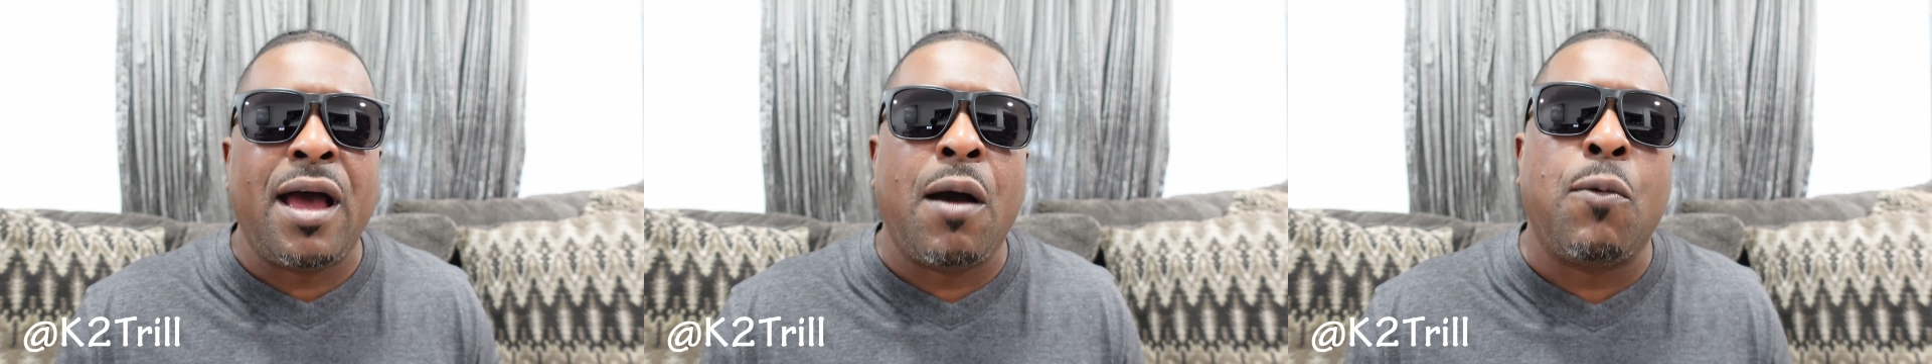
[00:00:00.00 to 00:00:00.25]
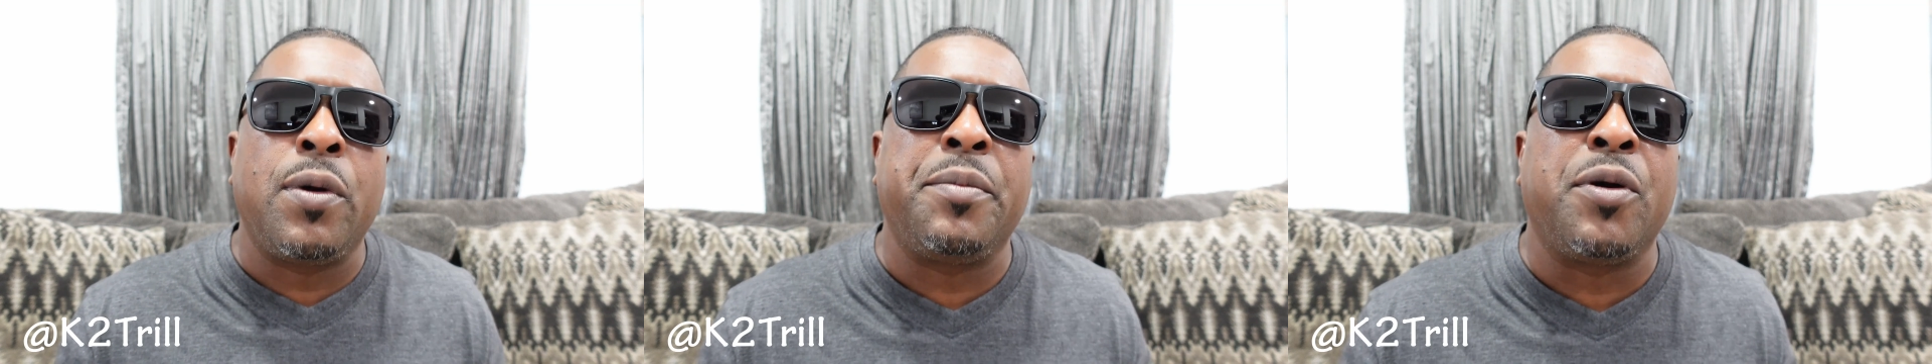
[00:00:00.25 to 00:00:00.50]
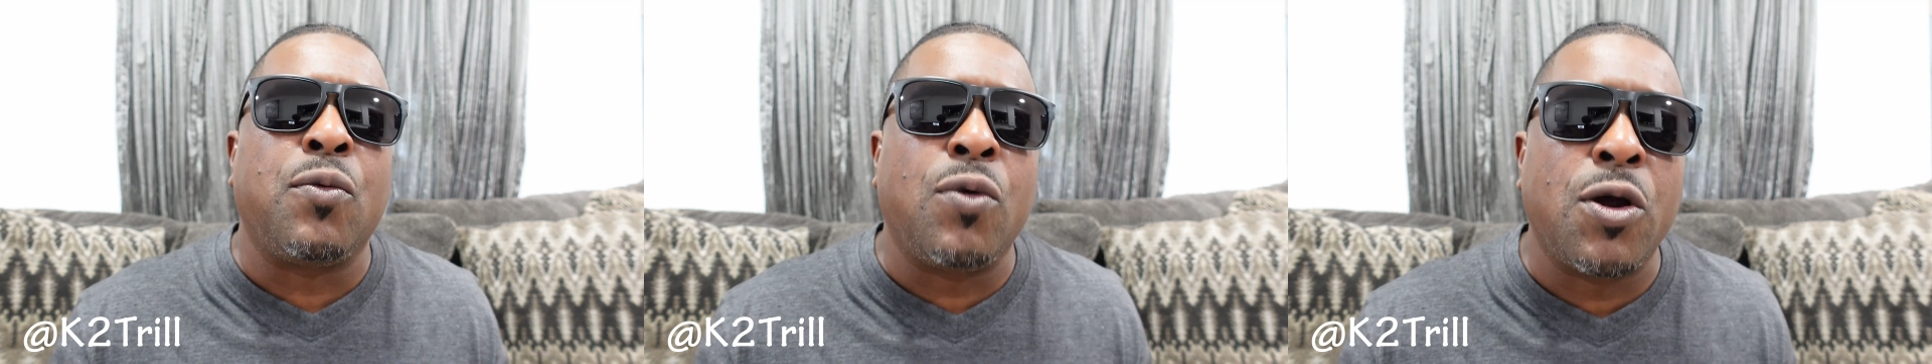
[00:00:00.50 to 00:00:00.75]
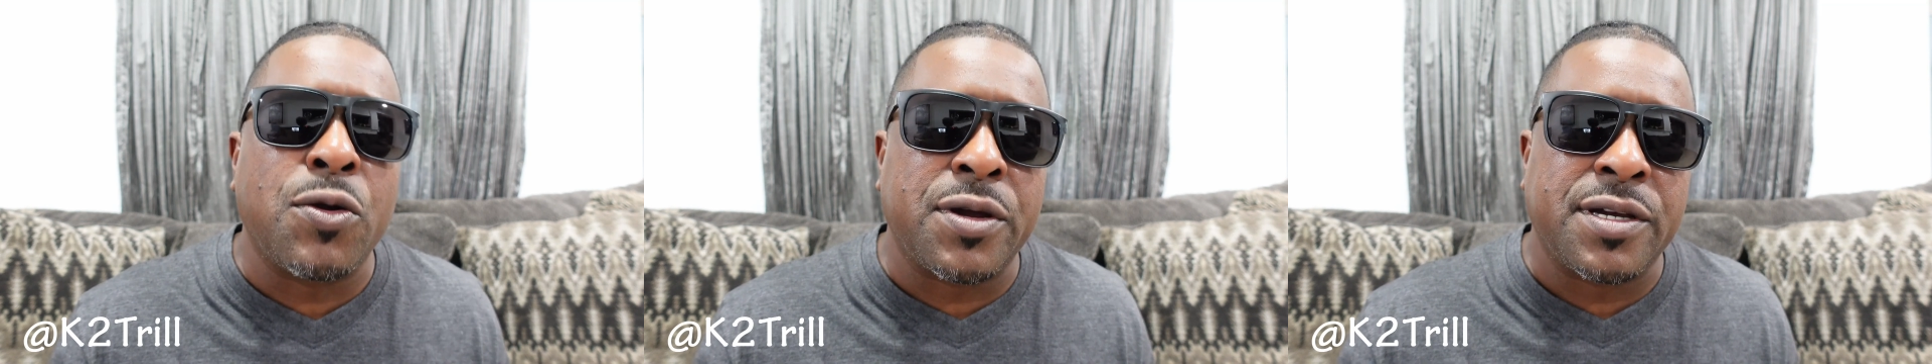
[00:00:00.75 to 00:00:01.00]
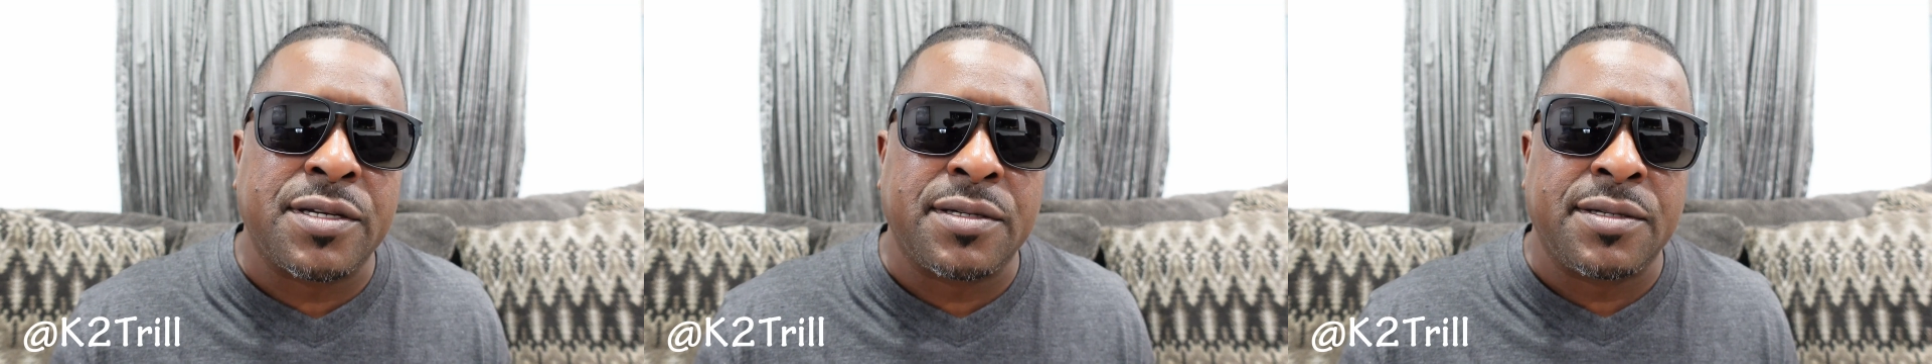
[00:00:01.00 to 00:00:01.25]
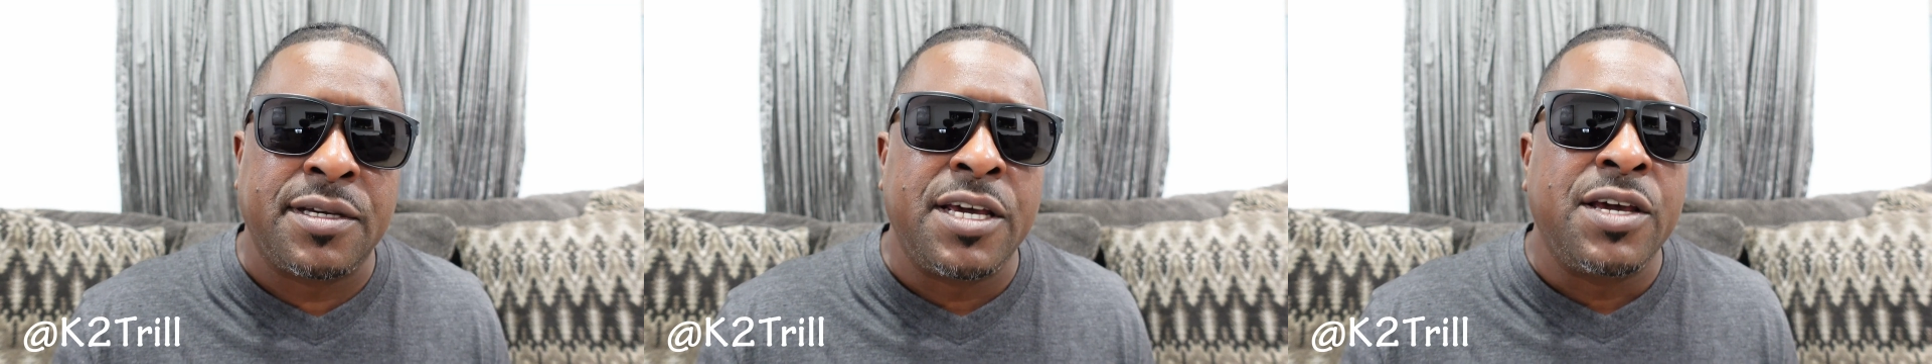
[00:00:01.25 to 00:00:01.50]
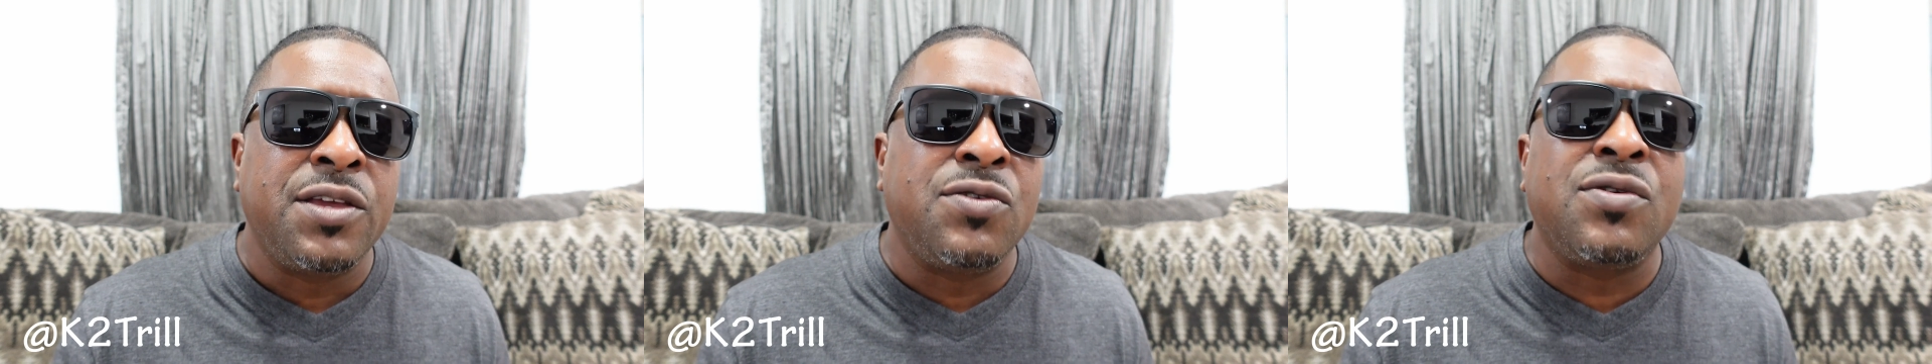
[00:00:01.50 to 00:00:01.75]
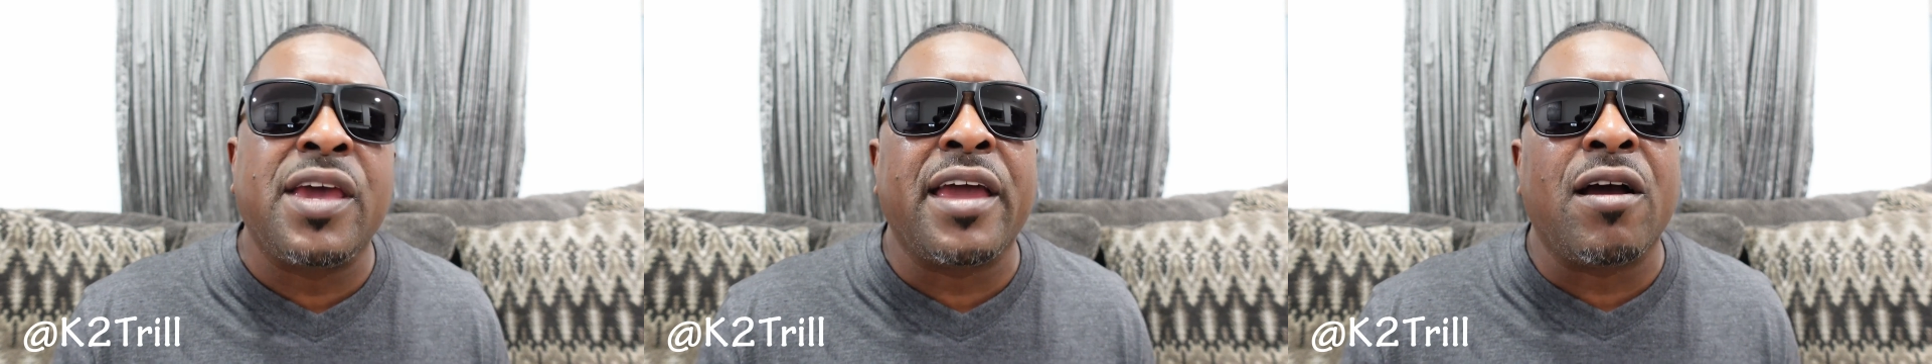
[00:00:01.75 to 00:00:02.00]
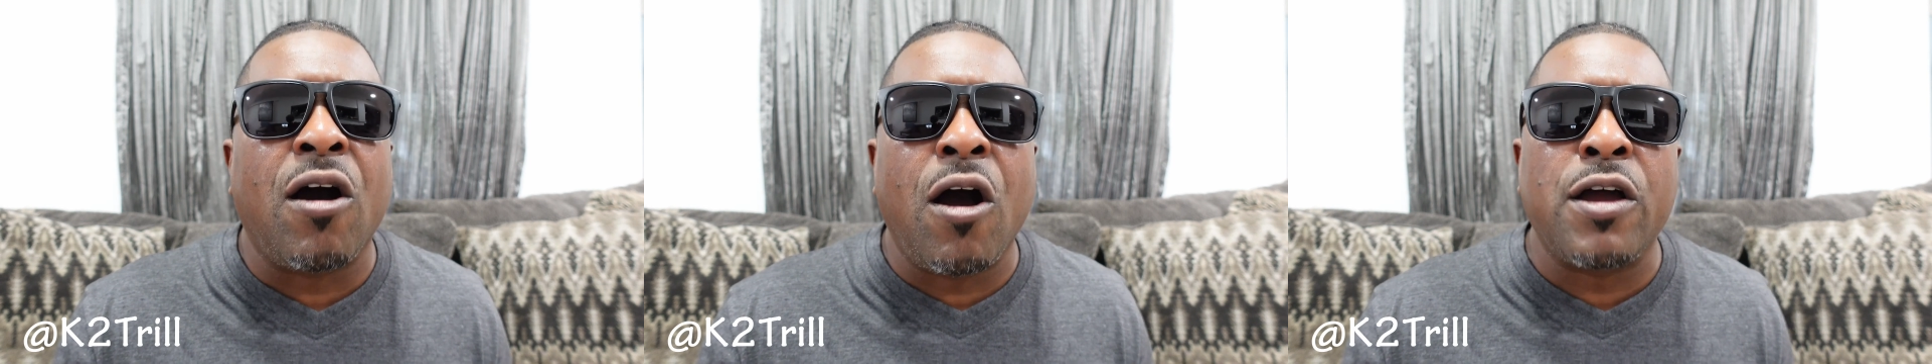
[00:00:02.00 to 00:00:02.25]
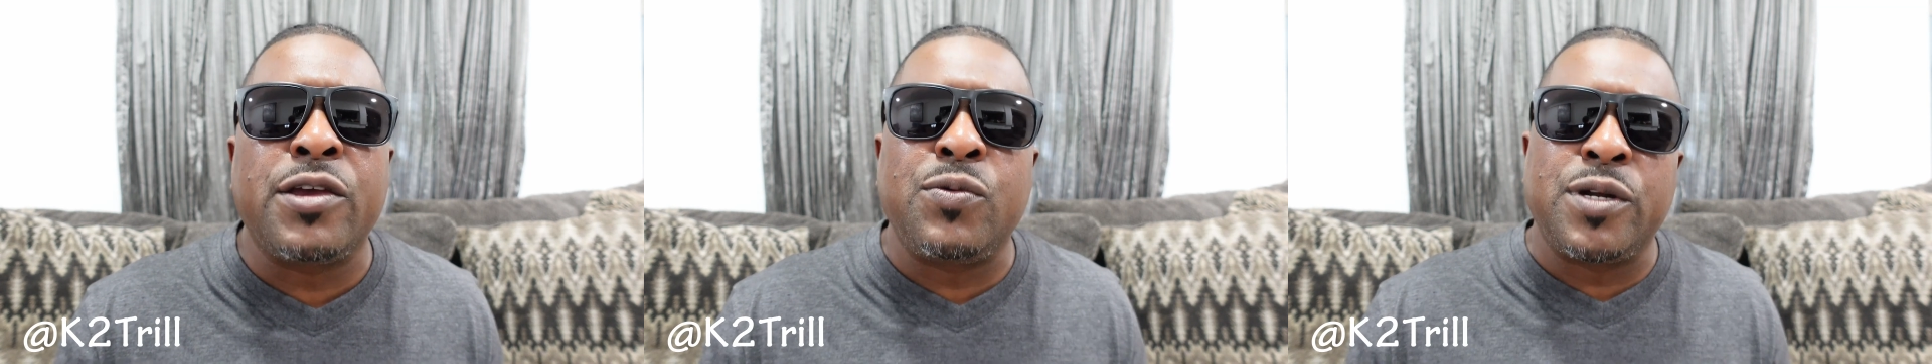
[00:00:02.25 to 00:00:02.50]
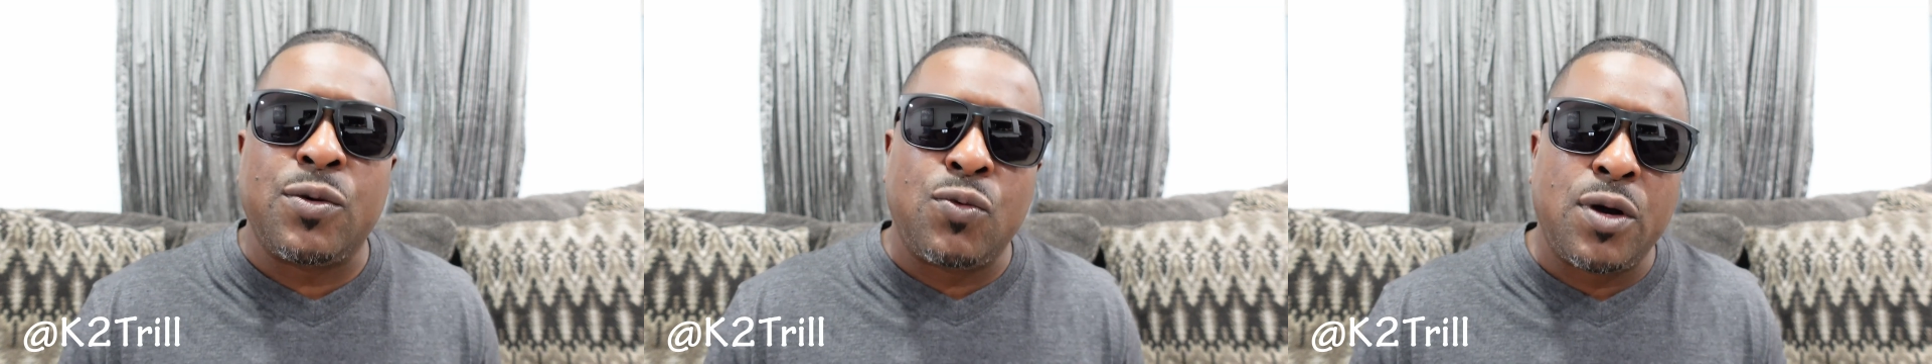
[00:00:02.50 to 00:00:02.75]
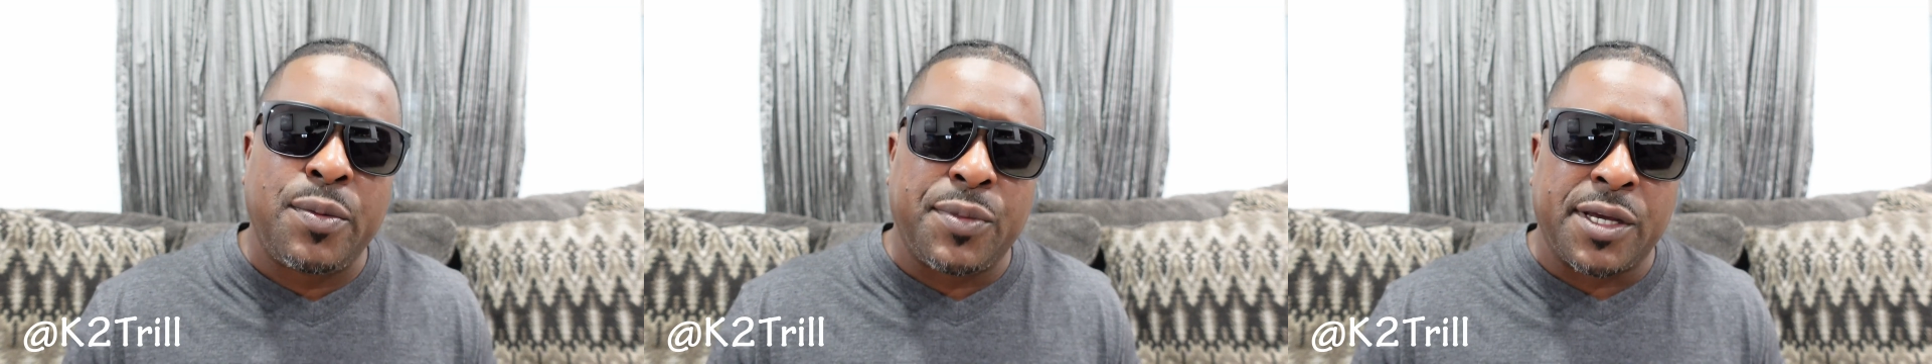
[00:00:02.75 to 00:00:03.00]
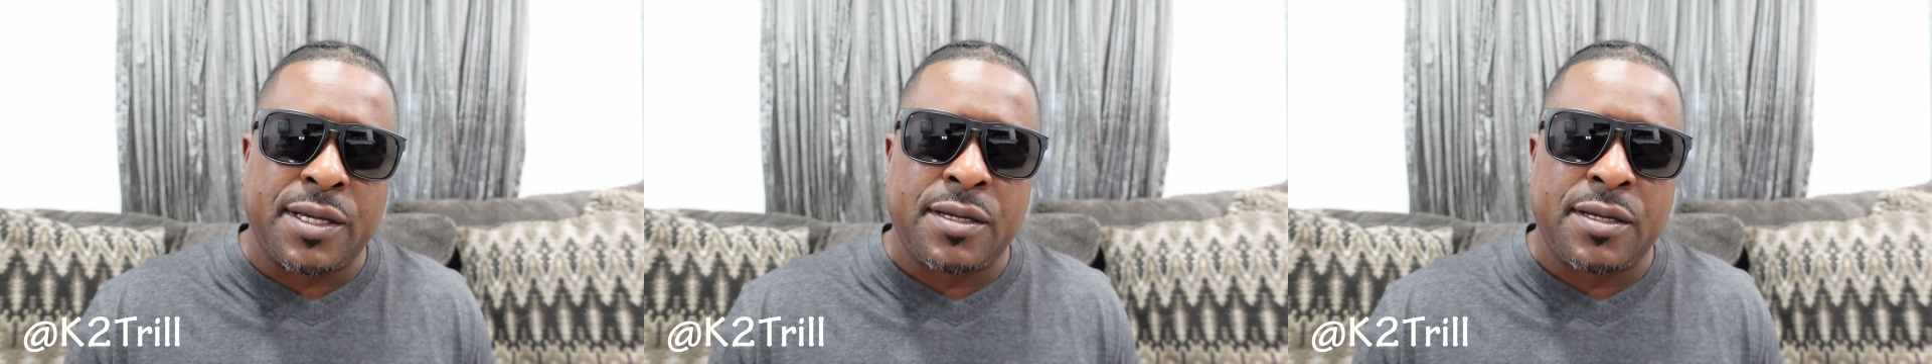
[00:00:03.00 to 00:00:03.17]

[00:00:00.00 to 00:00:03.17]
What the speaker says: how women work, you can't argue with a woman.